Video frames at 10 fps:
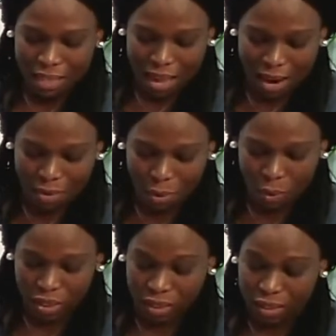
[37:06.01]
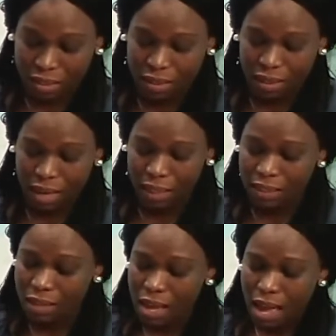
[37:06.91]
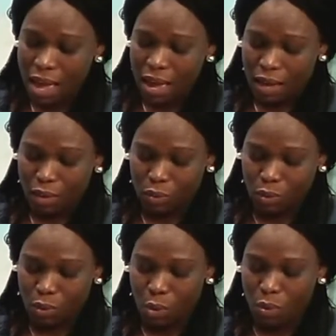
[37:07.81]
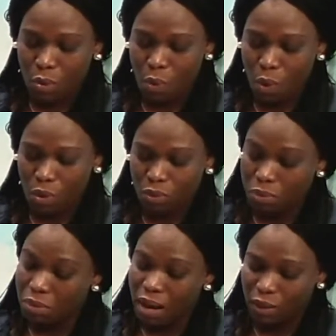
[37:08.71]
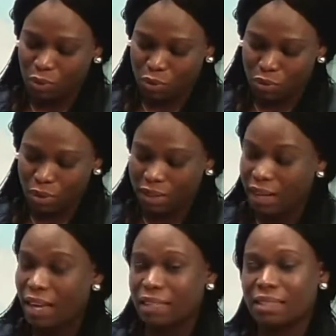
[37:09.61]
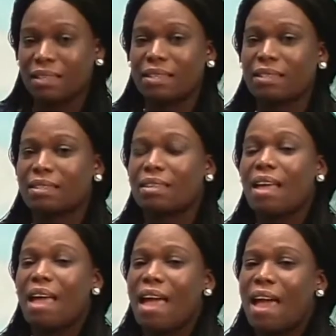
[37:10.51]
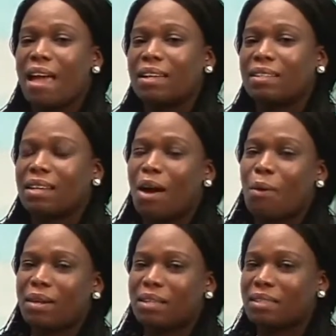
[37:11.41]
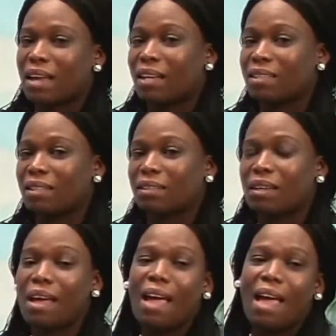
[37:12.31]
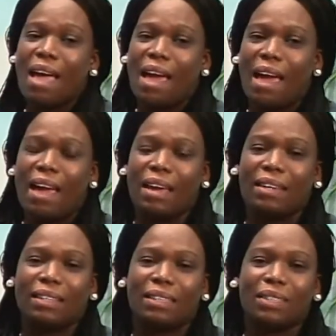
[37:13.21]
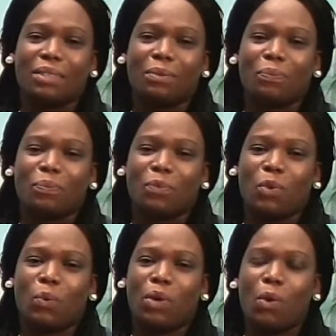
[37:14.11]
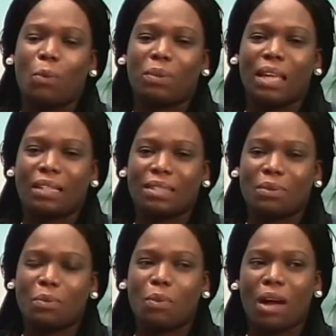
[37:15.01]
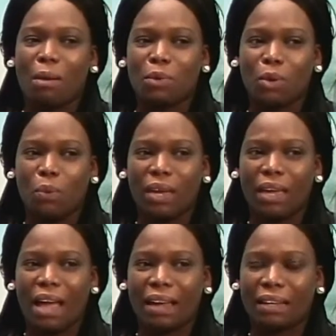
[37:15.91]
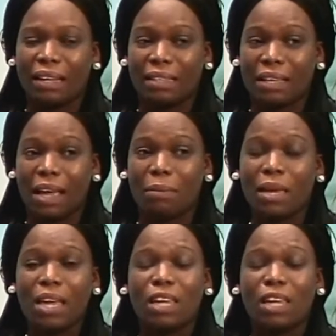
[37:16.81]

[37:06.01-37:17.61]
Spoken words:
There are no questions yet, and so we would like to draw the curtains and our discussion, and we hope that we'll come your way another time.